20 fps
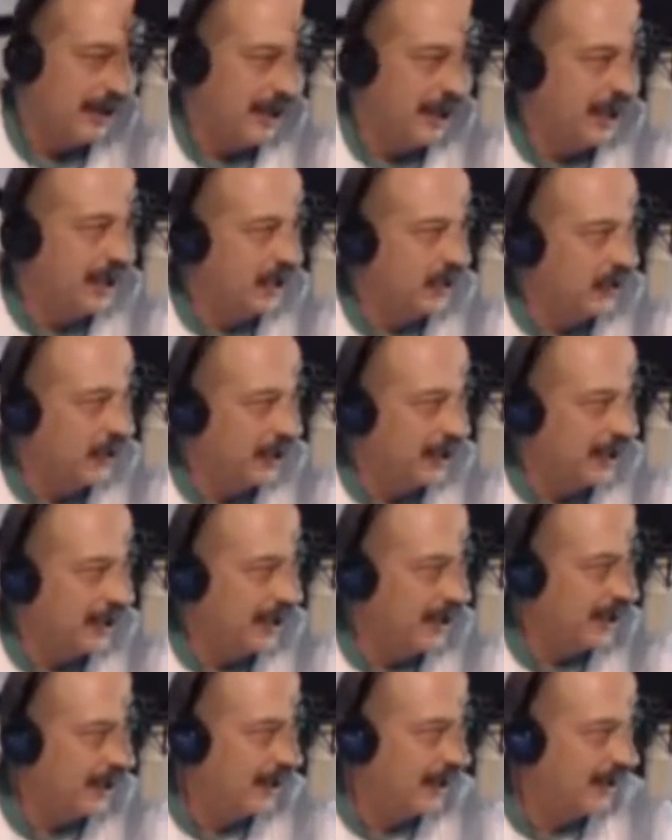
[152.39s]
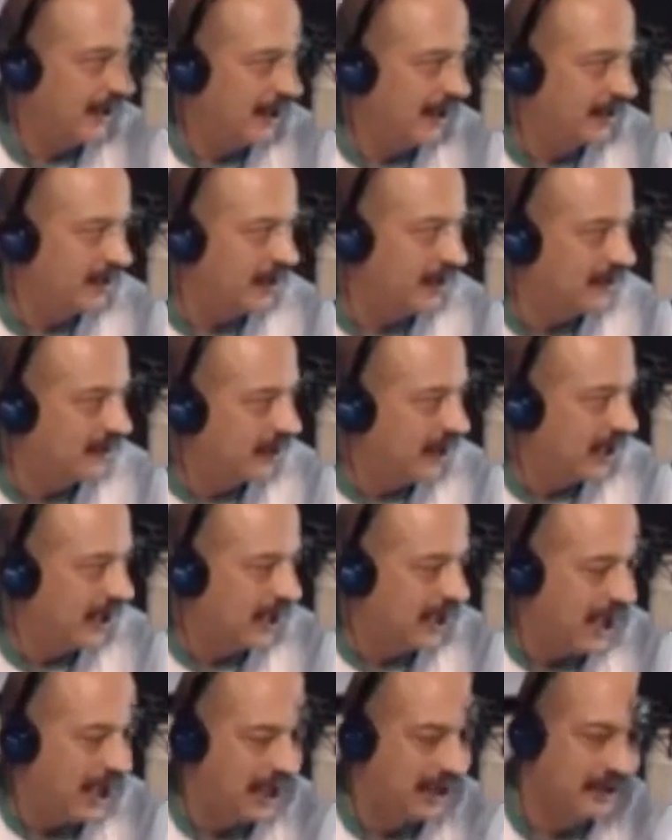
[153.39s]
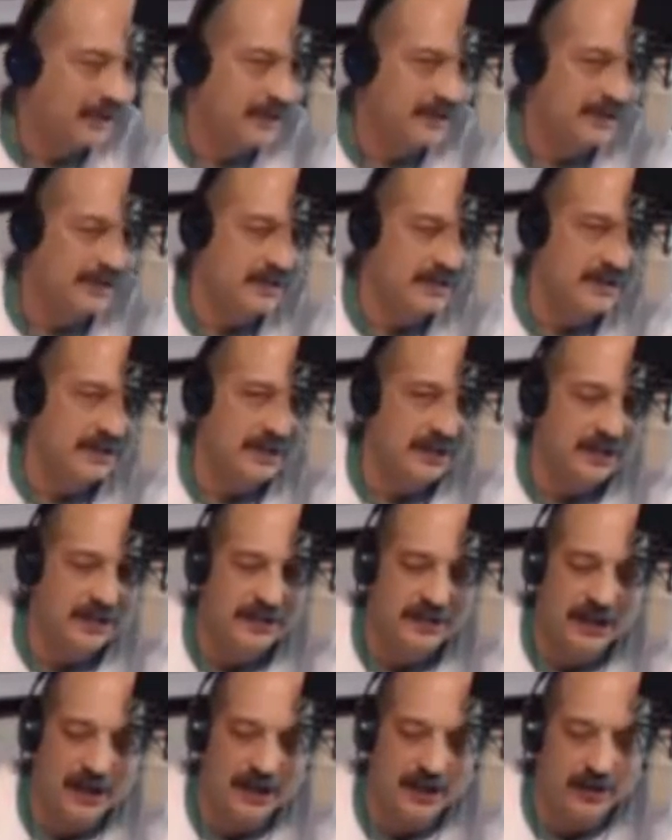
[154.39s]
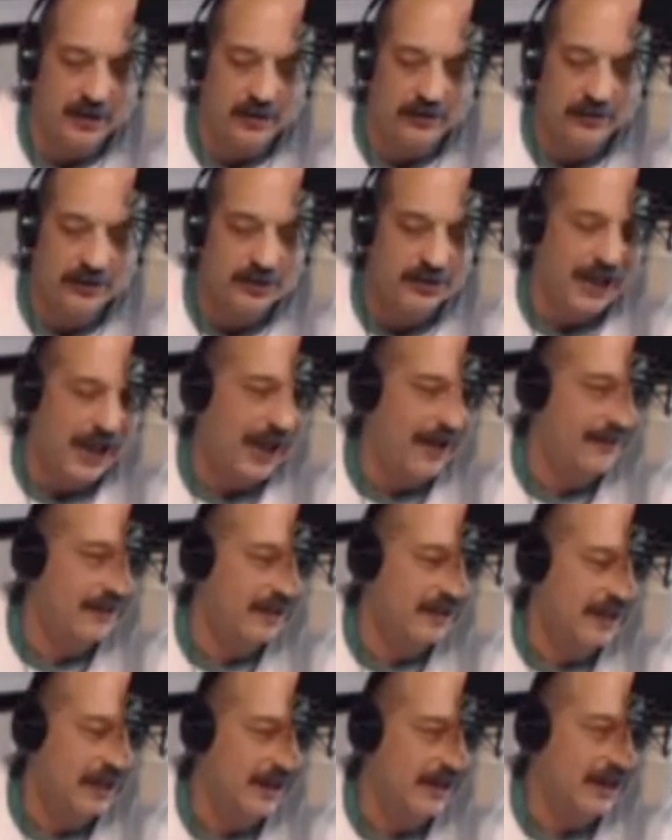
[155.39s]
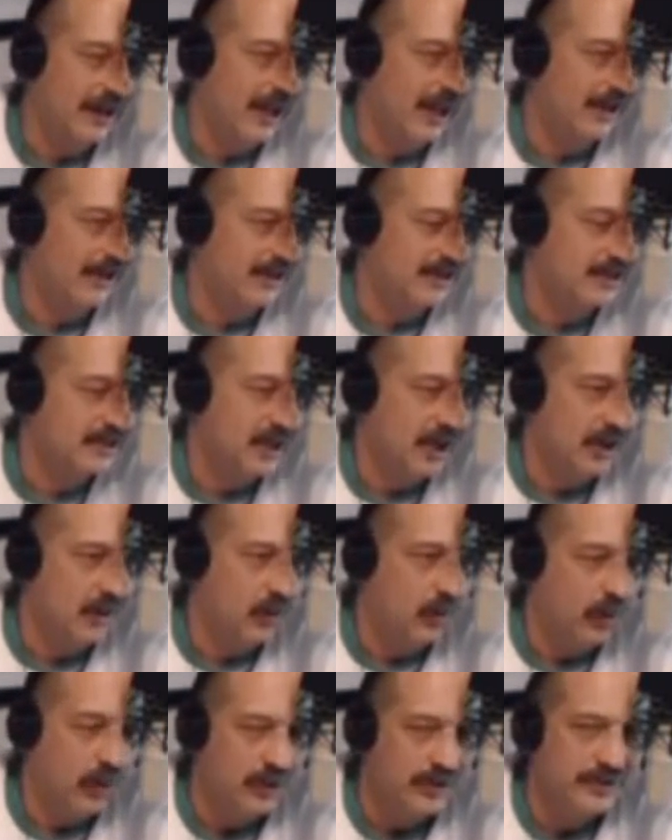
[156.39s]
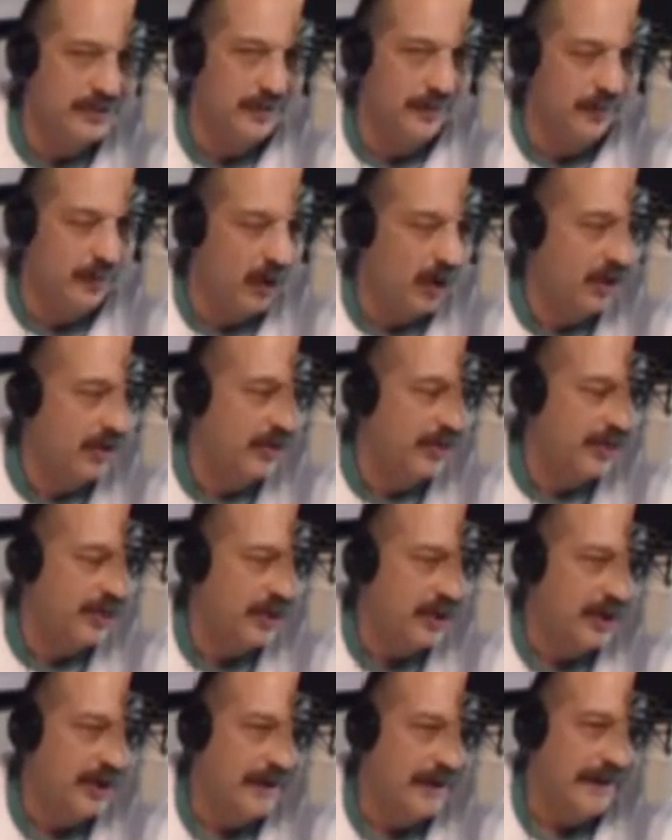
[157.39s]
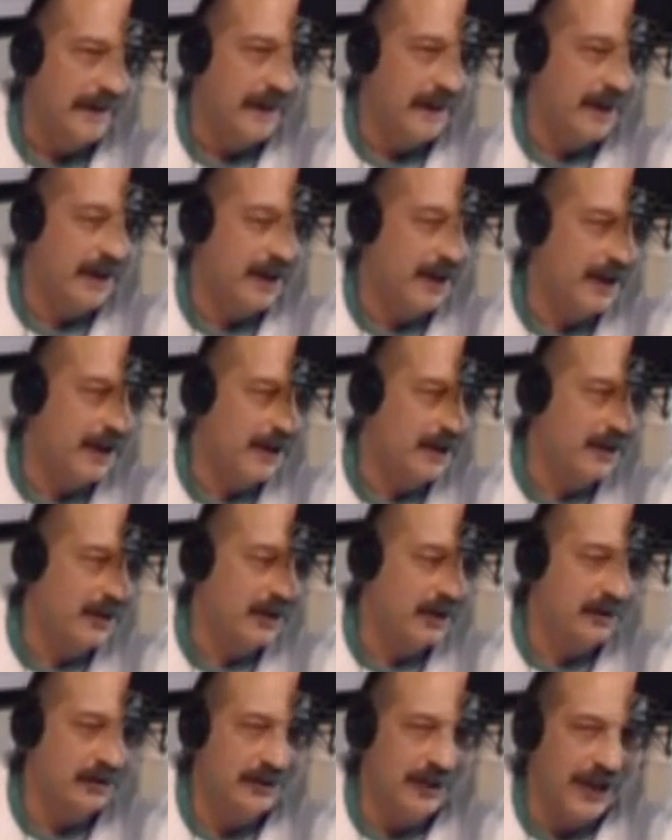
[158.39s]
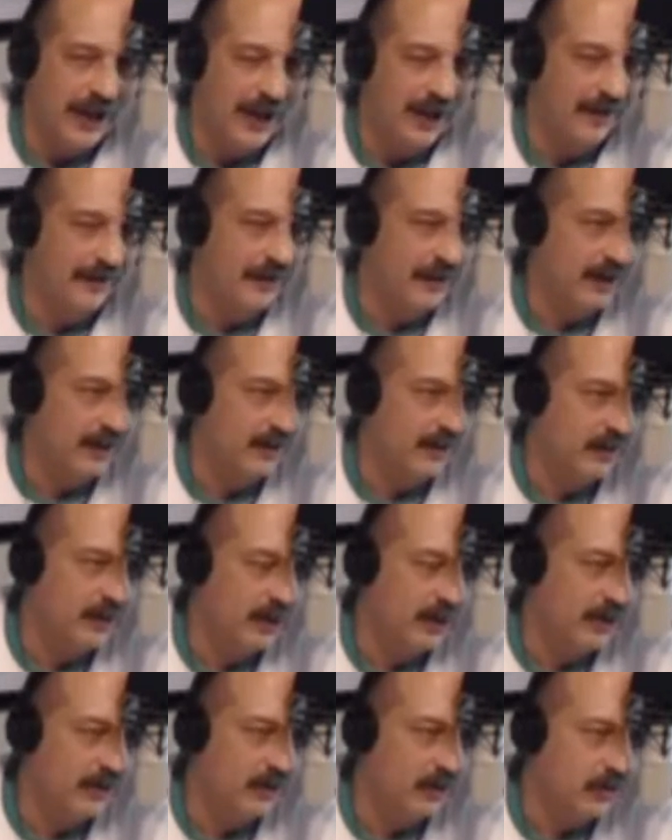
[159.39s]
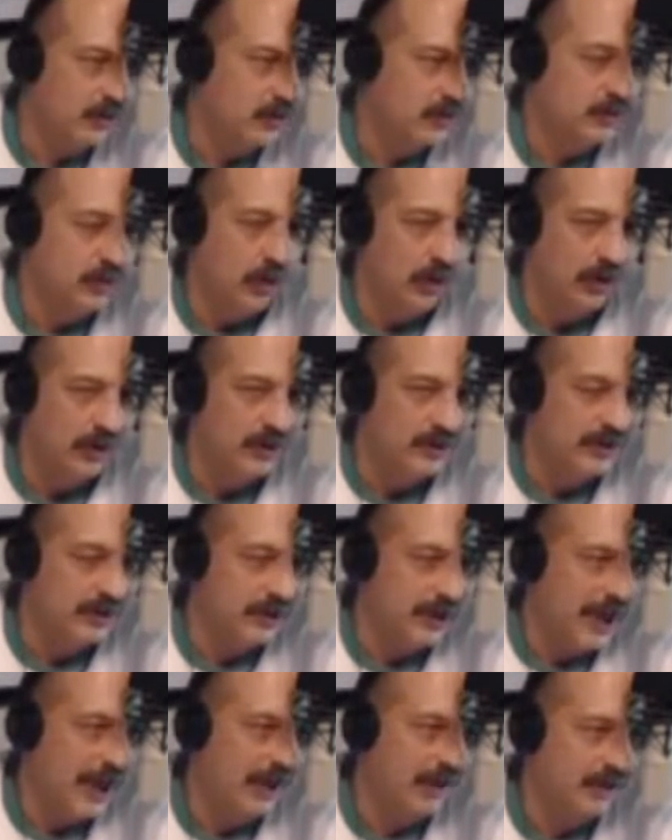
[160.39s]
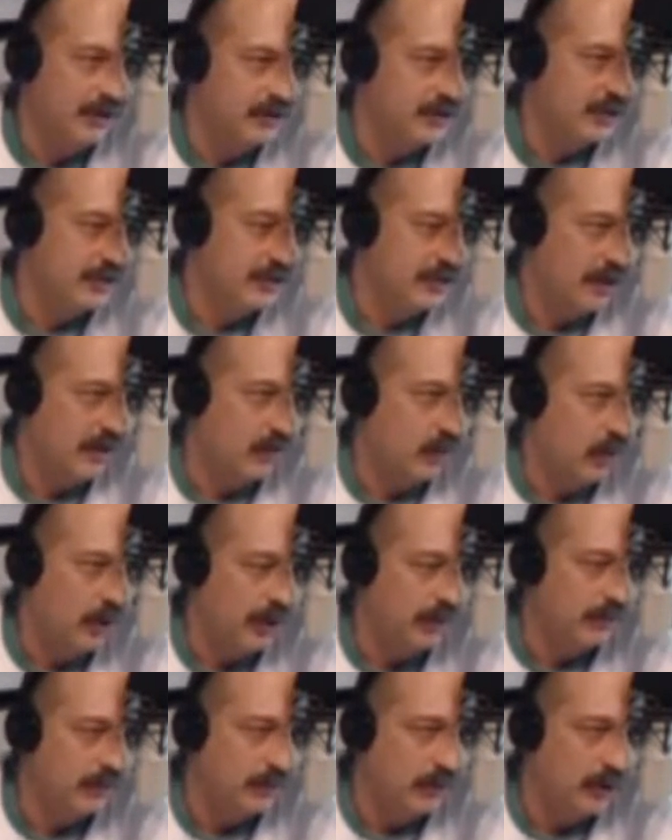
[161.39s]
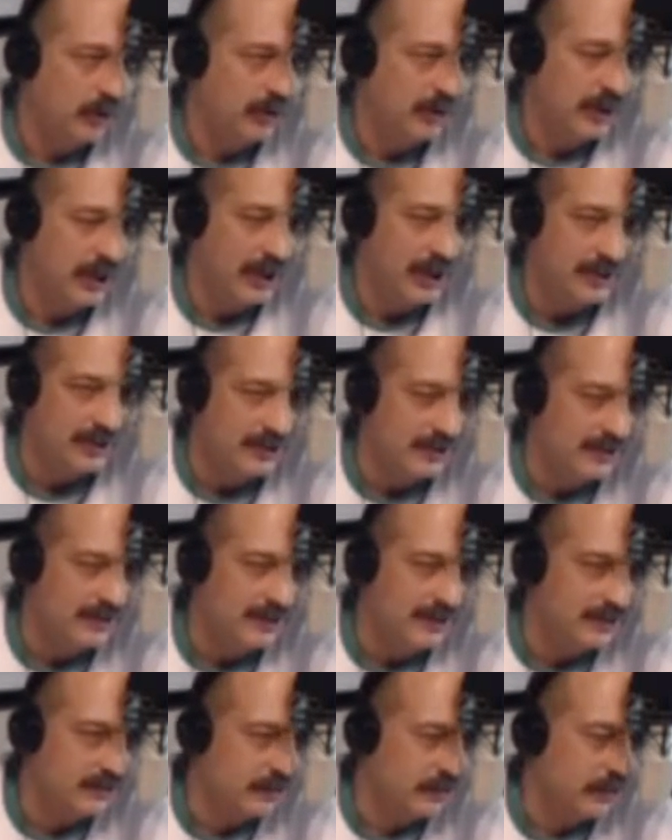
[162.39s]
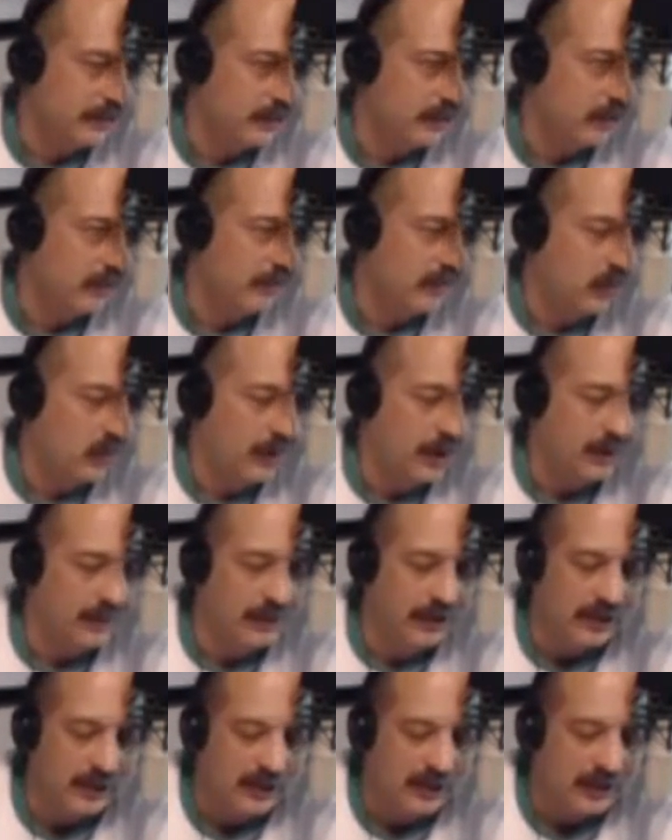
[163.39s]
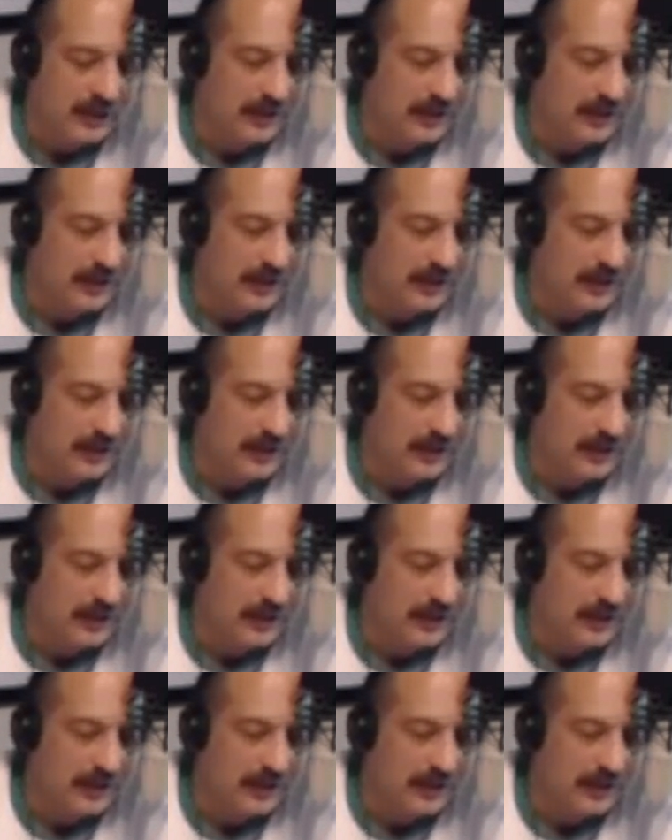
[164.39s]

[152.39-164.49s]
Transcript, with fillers: I, you know, I, I, I think Teddy Atlas is, is, you know, just having Teddy Atlas on once a month, uh, you know, to have him, you know, use all his analogies on one broadcast is, is a little overwhelming.